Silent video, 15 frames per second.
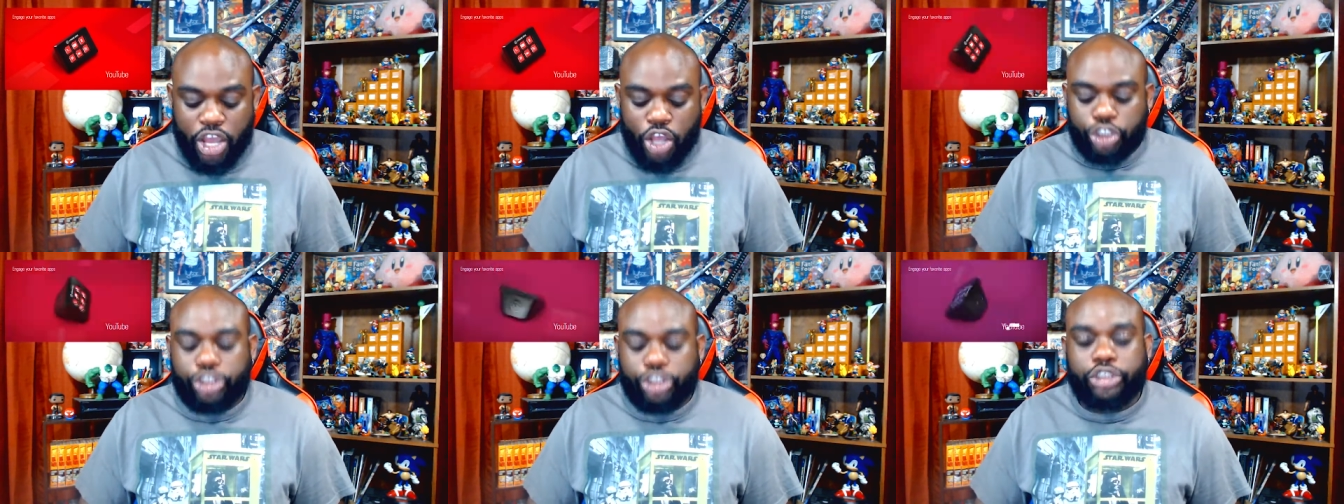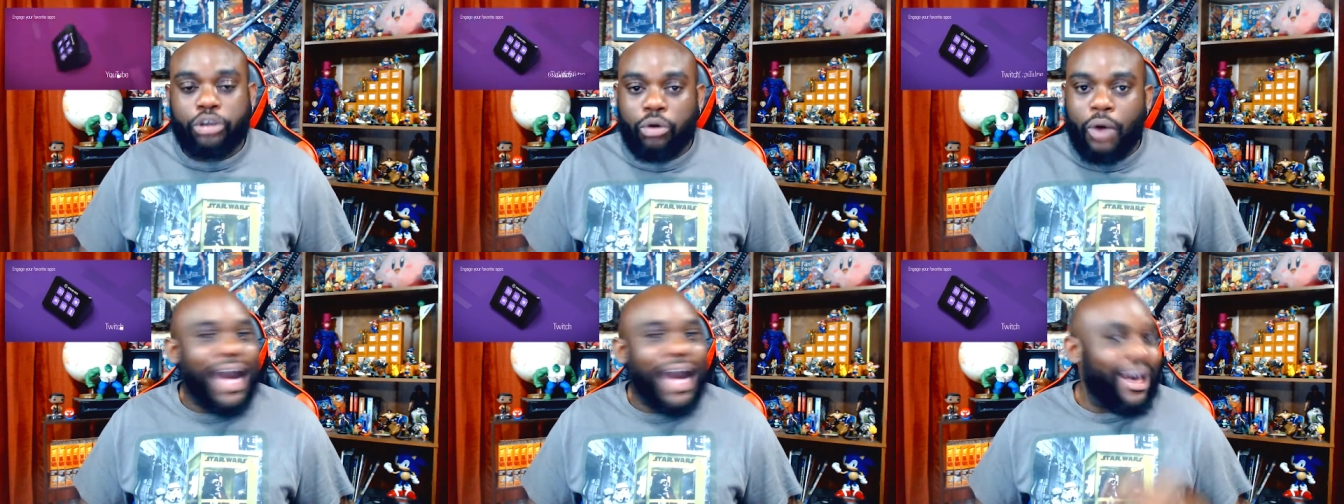
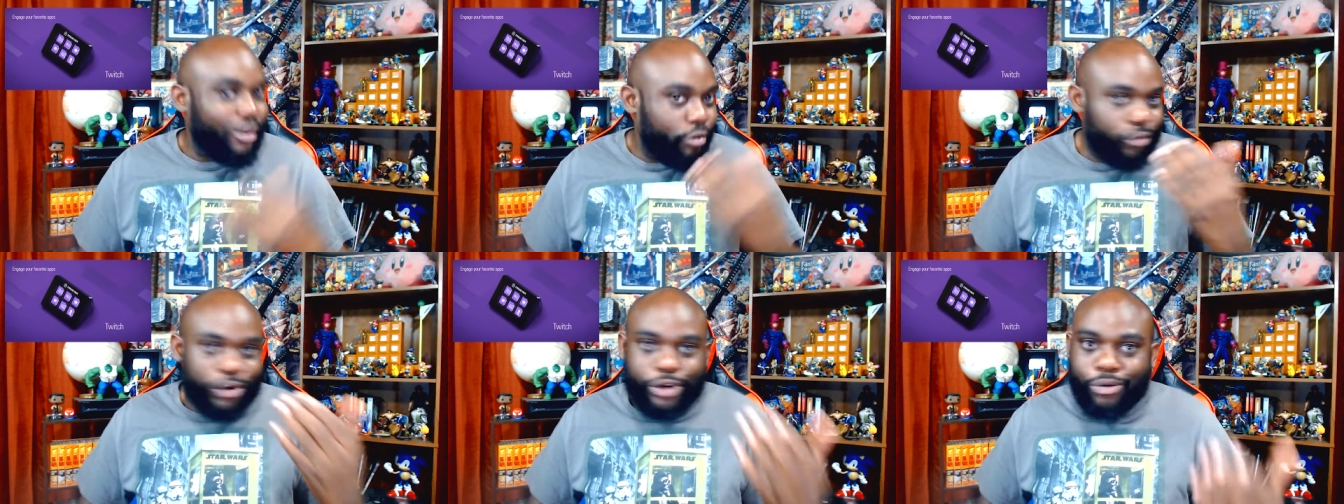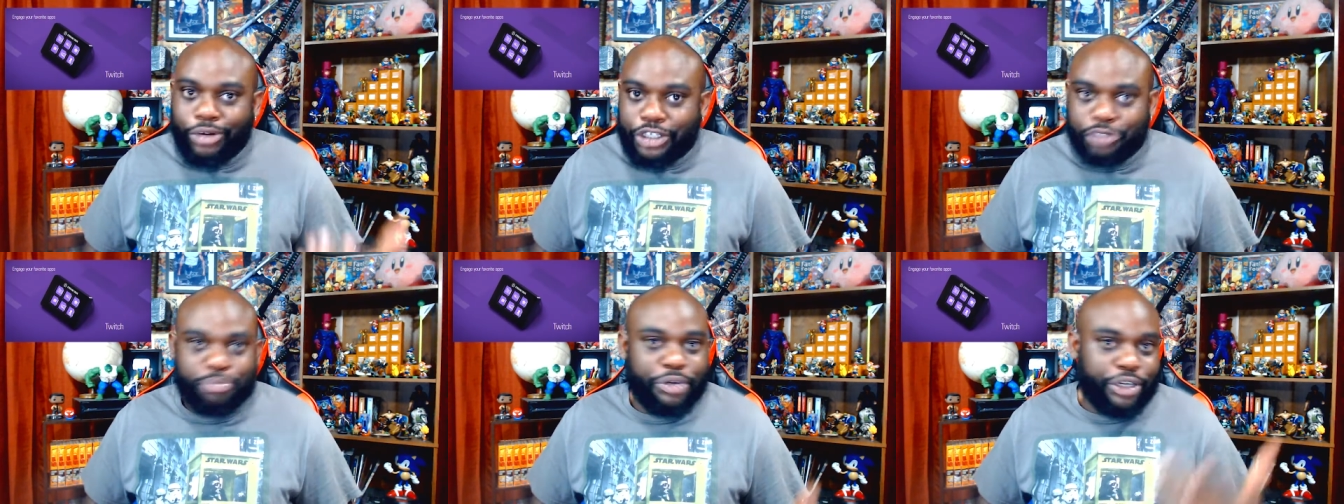So I don't really want to
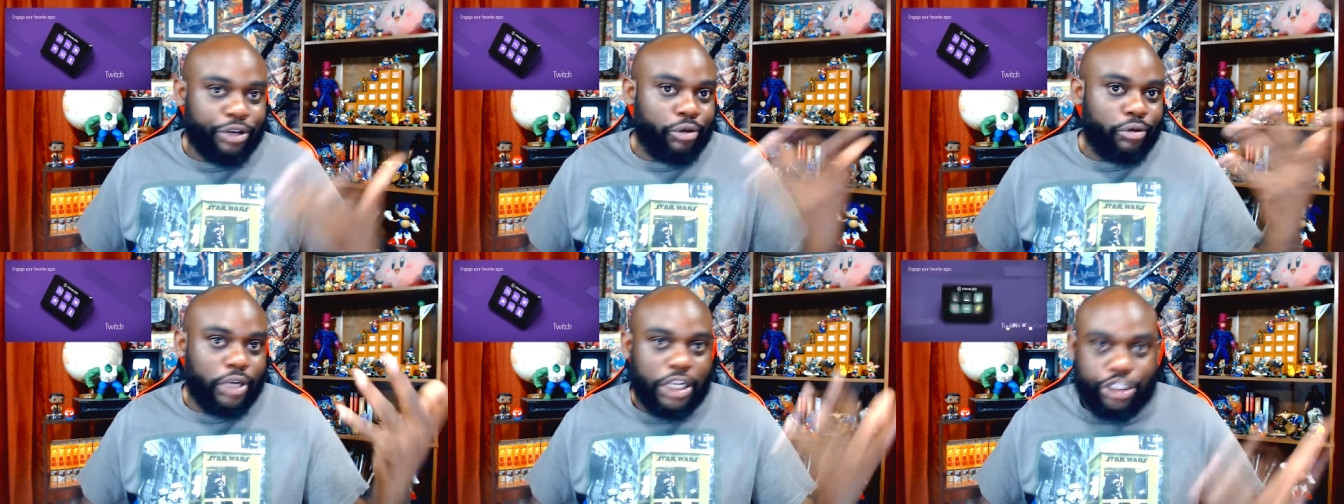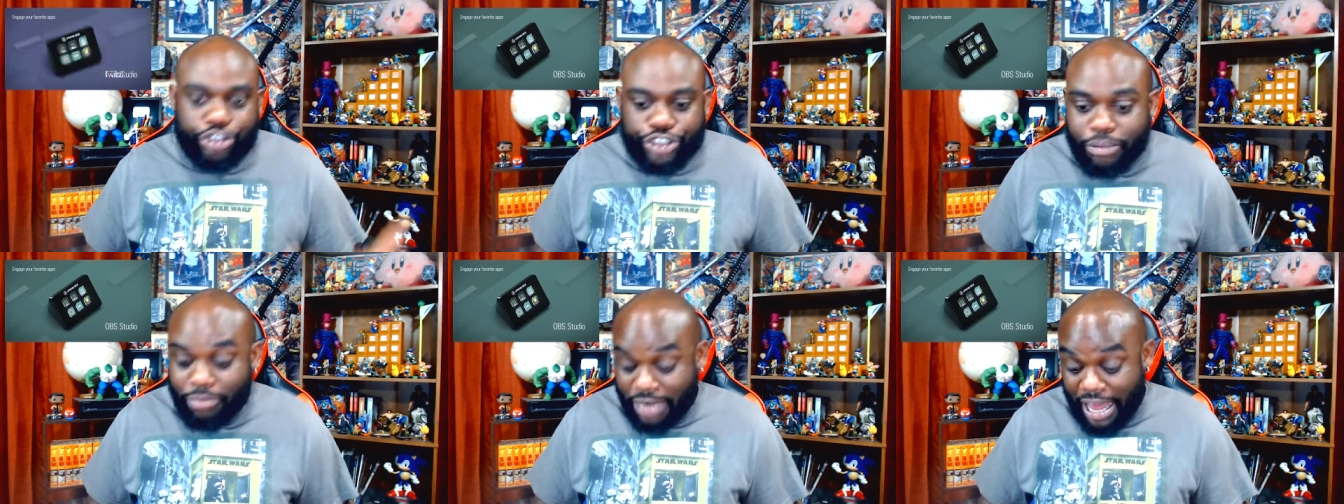spend no hundred
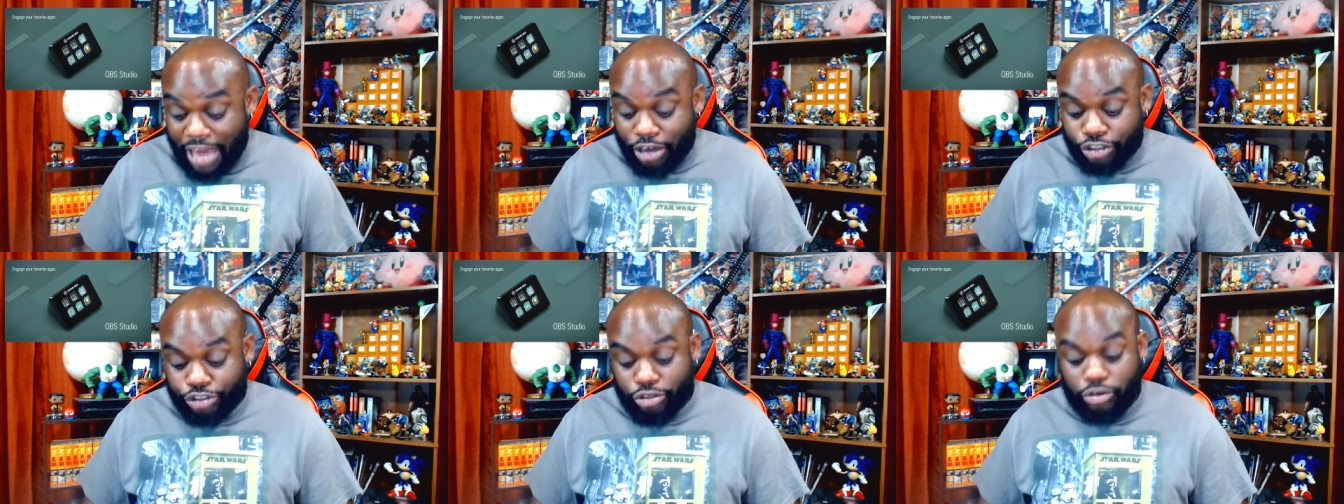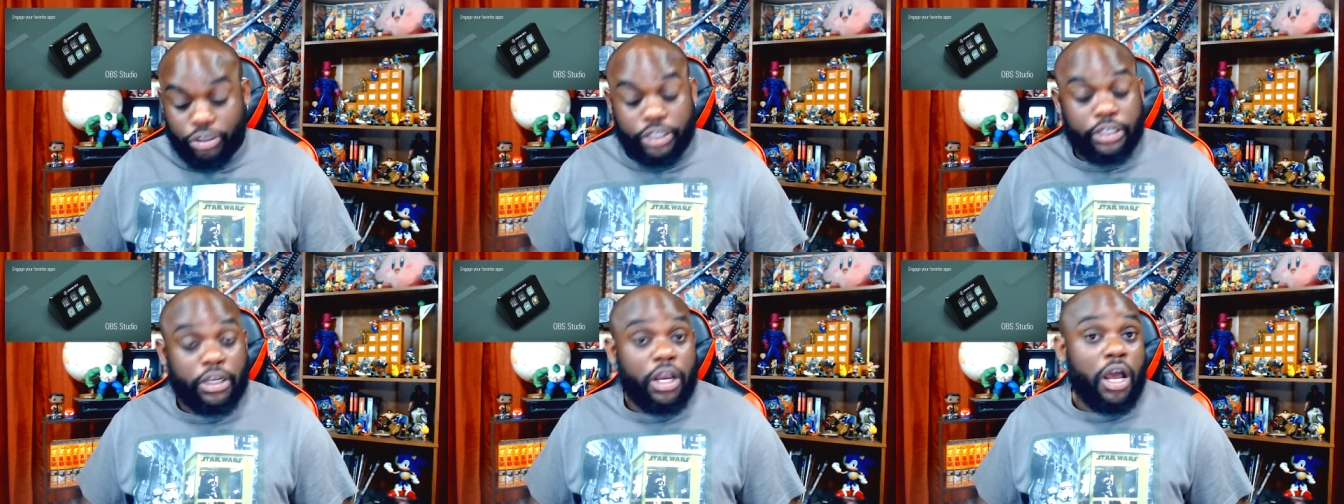some dollars
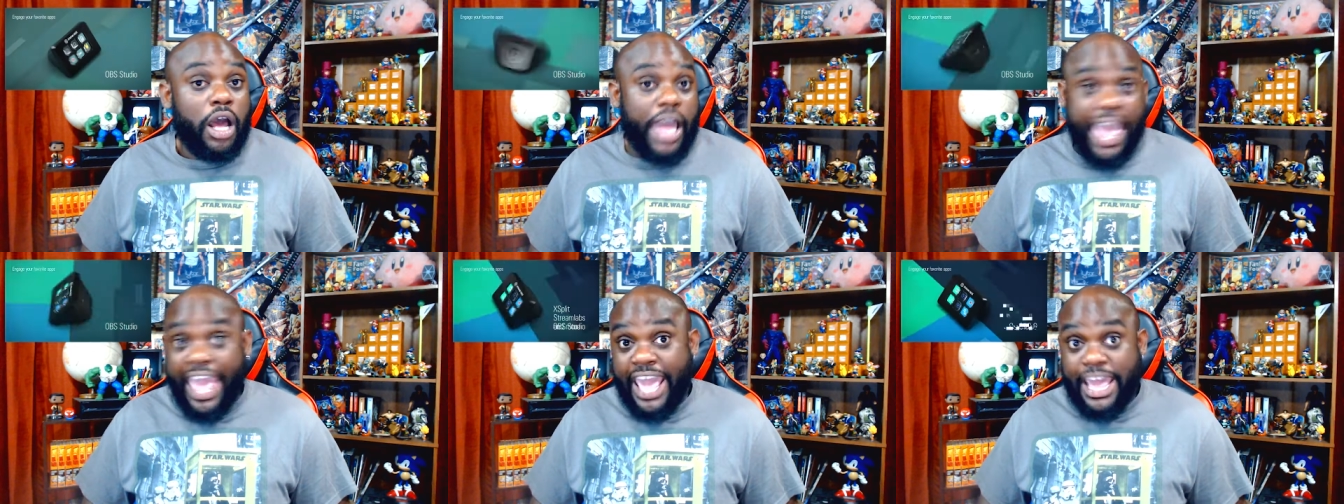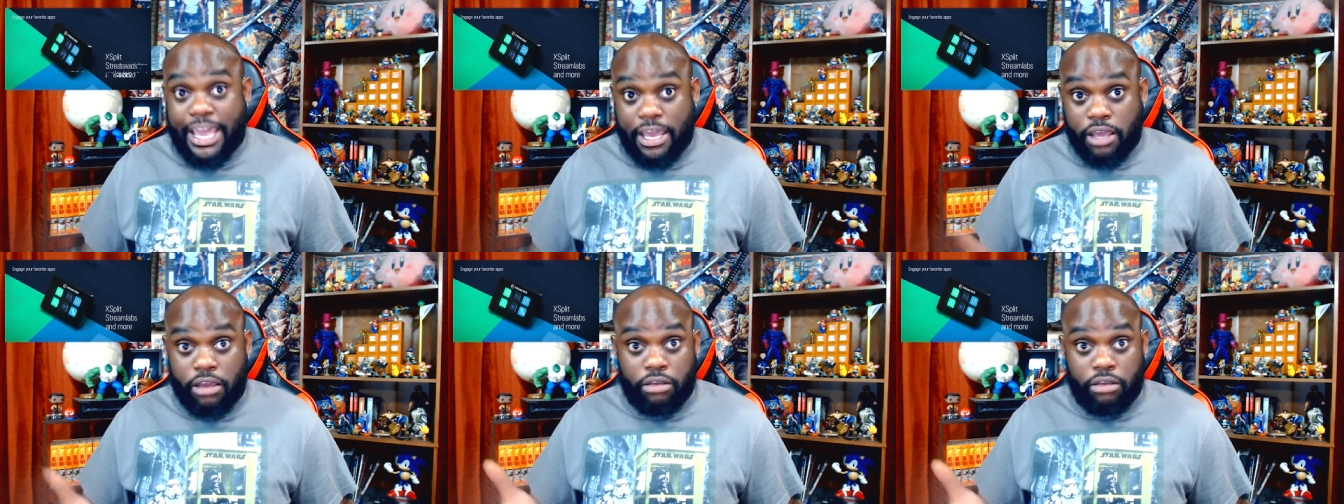on a